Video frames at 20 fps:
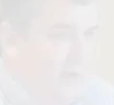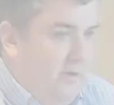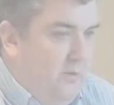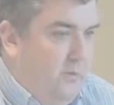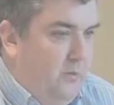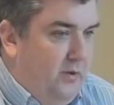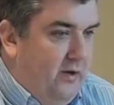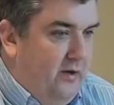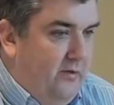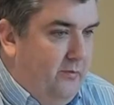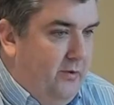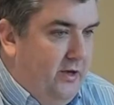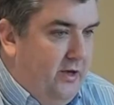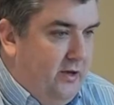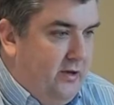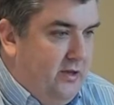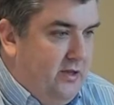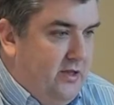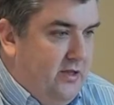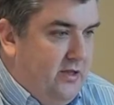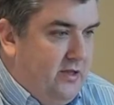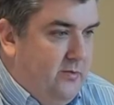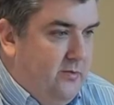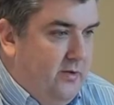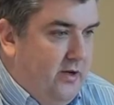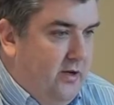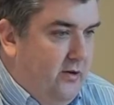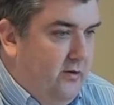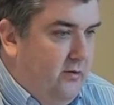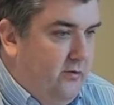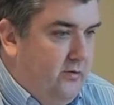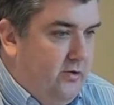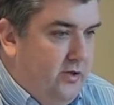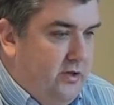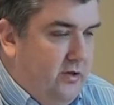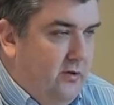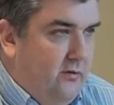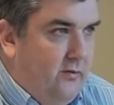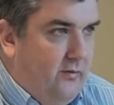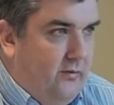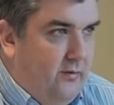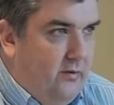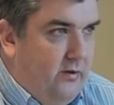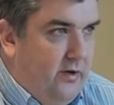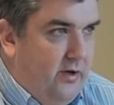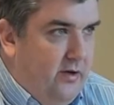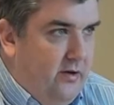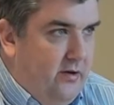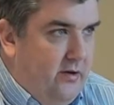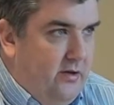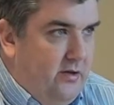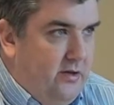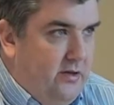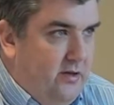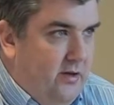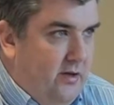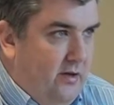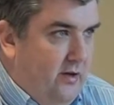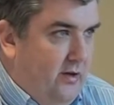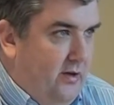We've been on the system now just over 4 years.